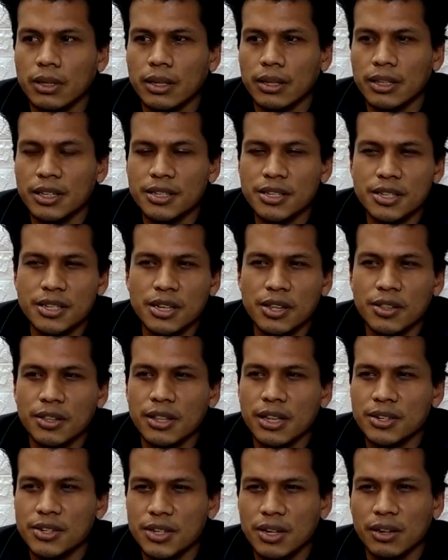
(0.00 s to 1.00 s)
this is something
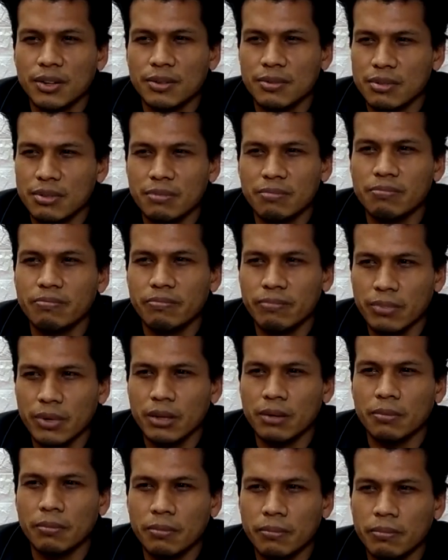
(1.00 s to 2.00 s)
that is going to,
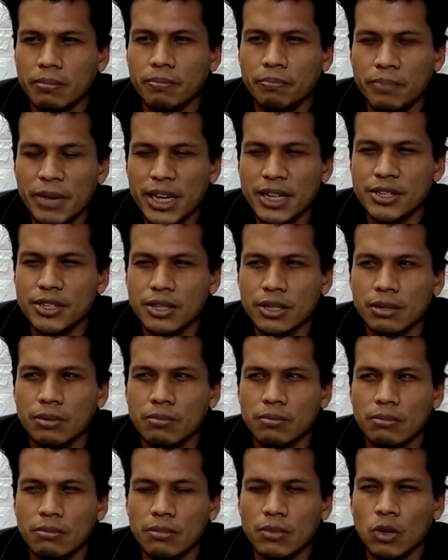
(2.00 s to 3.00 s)
based
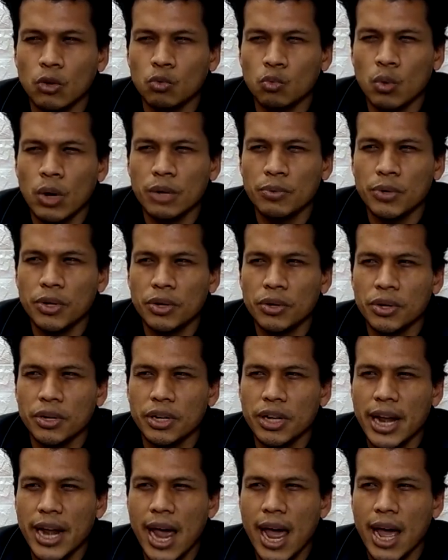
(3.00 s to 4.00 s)
on one
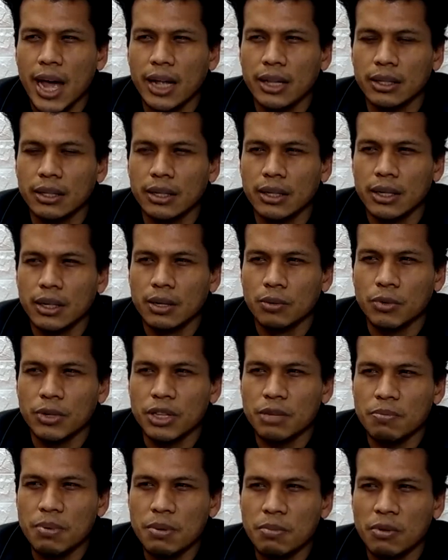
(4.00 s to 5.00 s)
reunion that I had with
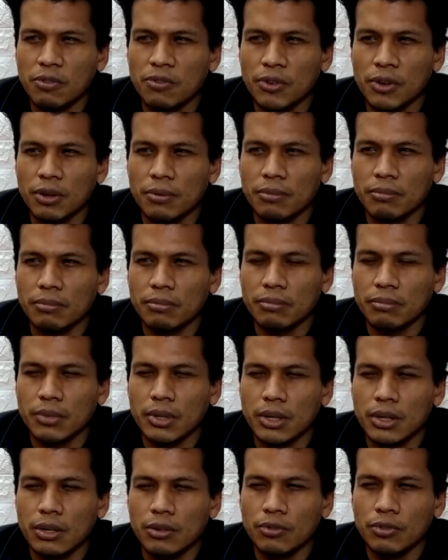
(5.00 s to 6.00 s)
the people
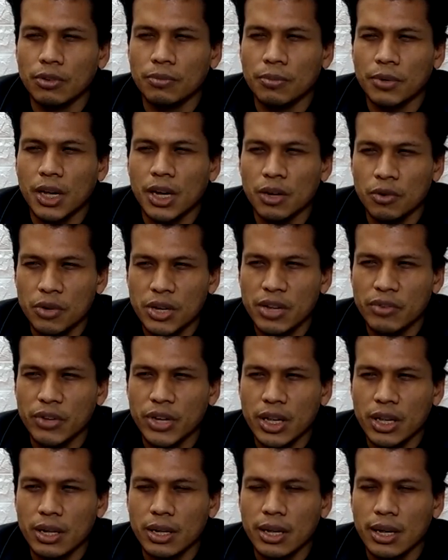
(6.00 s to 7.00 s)
from
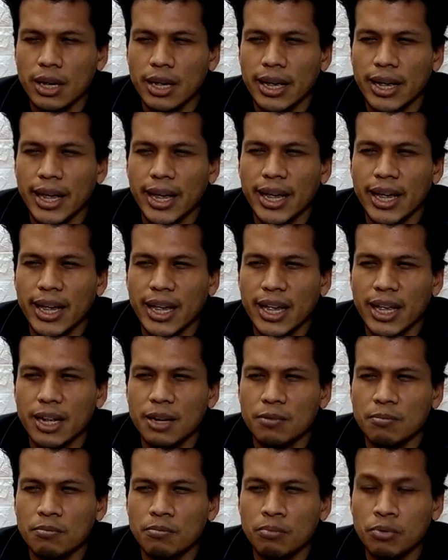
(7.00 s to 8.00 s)
Caribbean
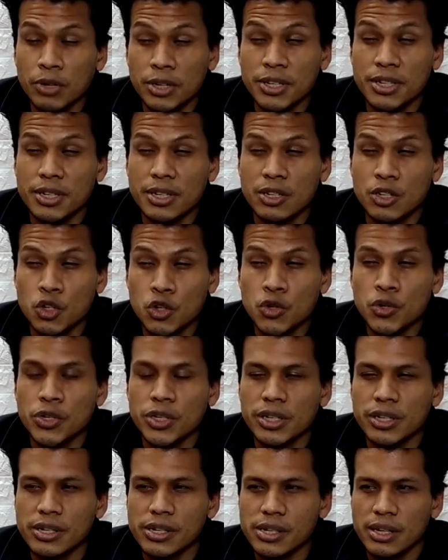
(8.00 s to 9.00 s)
and Princess
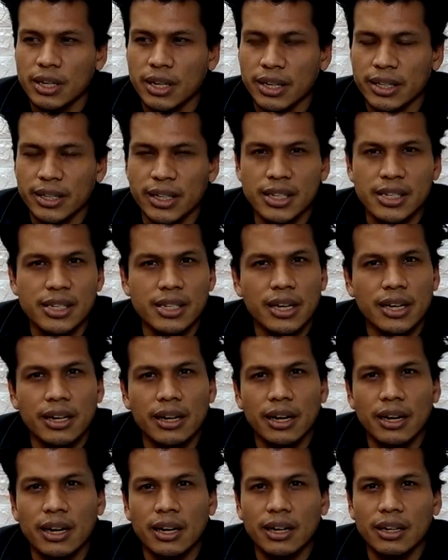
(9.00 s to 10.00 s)
Cruises. They said
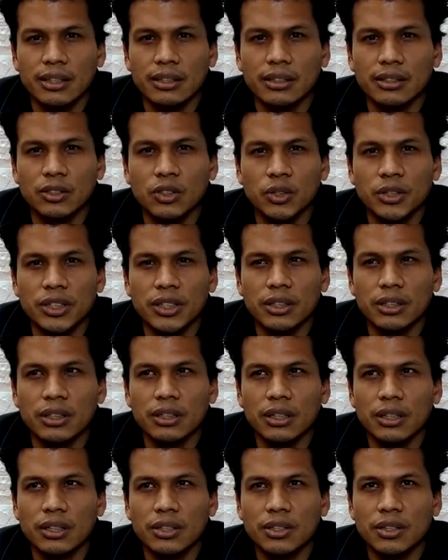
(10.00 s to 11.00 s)

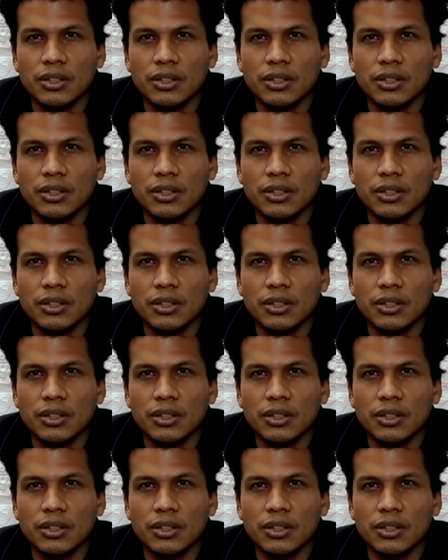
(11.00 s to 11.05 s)
23rd.